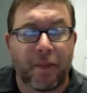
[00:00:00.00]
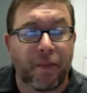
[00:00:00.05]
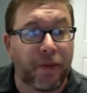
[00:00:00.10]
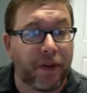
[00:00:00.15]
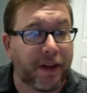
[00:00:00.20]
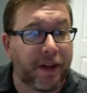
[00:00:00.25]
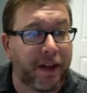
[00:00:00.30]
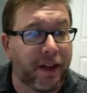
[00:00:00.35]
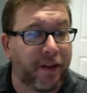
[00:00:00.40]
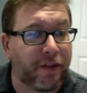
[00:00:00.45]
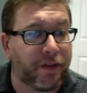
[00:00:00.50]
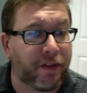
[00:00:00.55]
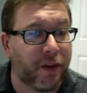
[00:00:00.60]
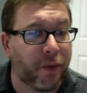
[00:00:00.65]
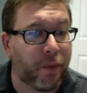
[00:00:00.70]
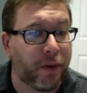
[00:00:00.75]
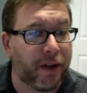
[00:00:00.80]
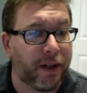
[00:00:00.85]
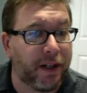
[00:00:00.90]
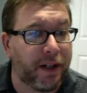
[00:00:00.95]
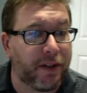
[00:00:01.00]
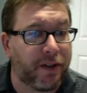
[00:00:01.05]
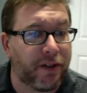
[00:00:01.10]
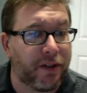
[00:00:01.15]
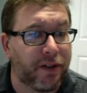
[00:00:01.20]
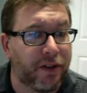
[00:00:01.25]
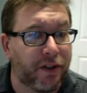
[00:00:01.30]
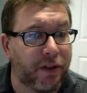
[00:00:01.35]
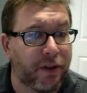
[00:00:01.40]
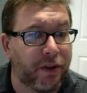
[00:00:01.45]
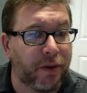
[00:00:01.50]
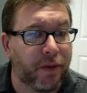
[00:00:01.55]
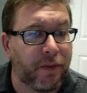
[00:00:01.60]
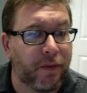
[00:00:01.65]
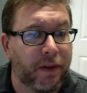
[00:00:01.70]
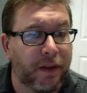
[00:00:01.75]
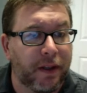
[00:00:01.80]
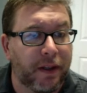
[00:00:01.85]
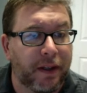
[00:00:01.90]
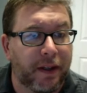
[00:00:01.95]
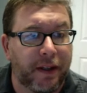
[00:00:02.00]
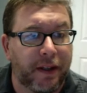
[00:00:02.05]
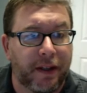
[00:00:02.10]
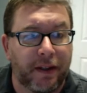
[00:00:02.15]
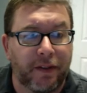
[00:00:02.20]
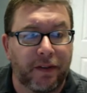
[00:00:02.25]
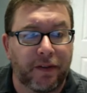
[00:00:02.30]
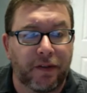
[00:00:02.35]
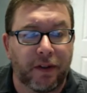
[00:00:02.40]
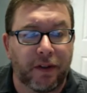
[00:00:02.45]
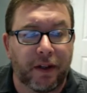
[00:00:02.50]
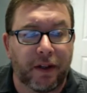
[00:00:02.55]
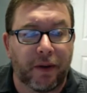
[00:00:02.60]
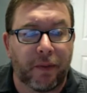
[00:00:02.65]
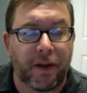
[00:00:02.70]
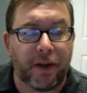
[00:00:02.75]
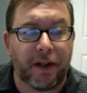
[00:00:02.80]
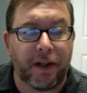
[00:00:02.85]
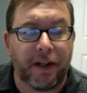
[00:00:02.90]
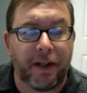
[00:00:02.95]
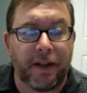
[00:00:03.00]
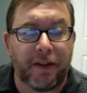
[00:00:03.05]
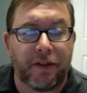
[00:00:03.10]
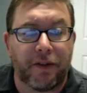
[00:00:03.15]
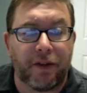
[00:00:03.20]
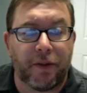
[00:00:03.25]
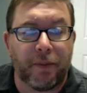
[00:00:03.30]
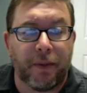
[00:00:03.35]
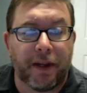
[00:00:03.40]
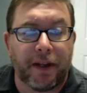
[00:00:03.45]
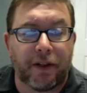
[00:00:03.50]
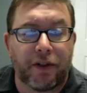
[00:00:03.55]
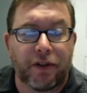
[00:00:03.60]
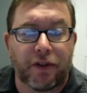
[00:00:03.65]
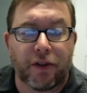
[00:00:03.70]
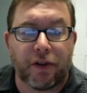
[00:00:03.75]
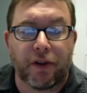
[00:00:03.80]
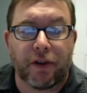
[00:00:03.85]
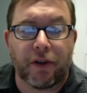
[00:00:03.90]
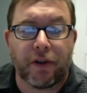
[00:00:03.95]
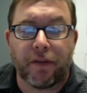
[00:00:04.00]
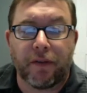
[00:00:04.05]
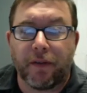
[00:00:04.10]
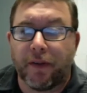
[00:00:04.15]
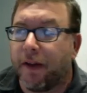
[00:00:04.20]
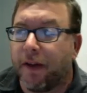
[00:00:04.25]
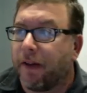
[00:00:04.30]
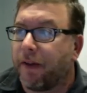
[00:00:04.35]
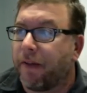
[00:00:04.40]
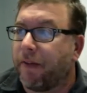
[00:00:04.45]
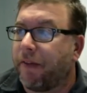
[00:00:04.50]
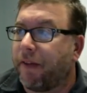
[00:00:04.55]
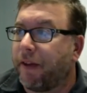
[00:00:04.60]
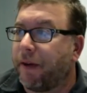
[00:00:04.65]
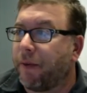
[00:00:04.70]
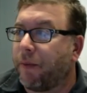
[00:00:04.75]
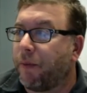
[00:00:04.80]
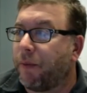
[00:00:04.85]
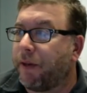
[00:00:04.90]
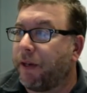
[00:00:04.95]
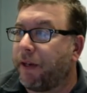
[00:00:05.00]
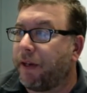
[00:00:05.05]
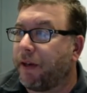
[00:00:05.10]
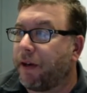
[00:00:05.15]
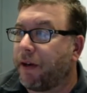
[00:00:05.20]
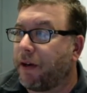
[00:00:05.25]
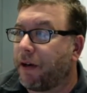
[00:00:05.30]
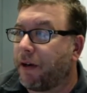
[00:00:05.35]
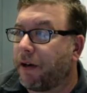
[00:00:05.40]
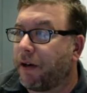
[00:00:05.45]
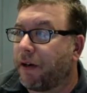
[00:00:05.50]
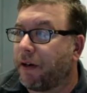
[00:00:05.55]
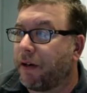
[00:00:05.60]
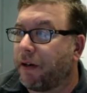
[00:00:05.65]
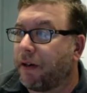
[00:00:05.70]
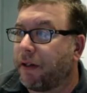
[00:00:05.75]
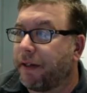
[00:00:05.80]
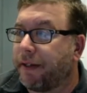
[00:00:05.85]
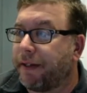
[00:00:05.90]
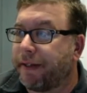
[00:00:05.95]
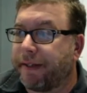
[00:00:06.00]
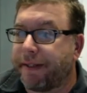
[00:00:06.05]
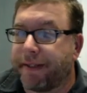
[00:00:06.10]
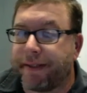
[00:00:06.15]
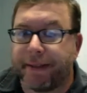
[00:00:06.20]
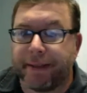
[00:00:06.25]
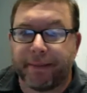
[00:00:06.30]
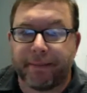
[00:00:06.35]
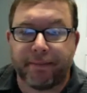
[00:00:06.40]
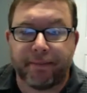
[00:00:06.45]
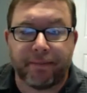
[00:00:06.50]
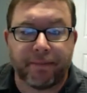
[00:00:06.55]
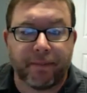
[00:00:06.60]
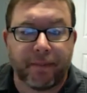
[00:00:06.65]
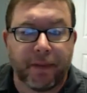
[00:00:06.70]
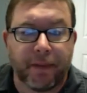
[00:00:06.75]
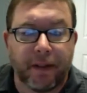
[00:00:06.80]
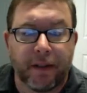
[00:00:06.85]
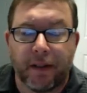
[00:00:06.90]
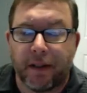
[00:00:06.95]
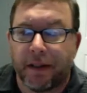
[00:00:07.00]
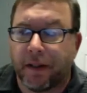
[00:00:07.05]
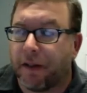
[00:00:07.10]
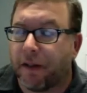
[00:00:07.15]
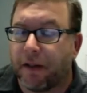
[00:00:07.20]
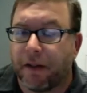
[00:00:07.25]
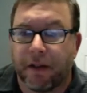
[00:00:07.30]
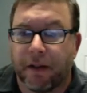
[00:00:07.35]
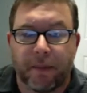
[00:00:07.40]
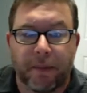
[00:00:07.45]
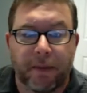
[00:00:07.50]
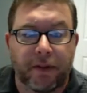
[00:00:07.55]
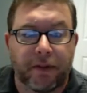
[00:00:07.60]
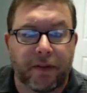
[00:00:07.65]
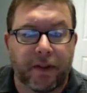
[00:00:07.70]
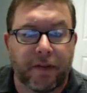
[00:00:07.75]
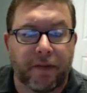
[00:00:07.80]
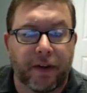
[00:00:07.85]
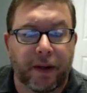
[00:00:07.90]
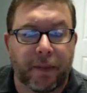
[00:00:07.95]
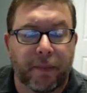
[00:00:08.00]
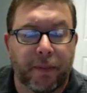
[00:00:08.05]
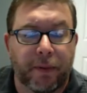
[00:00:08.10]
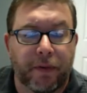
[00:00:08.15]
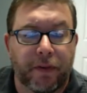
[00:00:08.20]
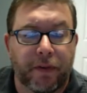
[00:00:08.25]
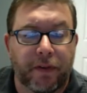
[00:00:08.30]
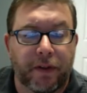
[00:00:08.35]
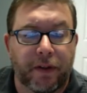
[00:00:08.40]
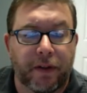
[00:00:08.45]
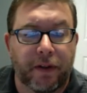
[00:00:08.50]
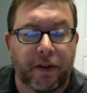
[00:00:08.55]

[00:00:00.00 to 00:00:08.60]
Something else that we need to do is we need to make sure that we are, let me see if I can put this in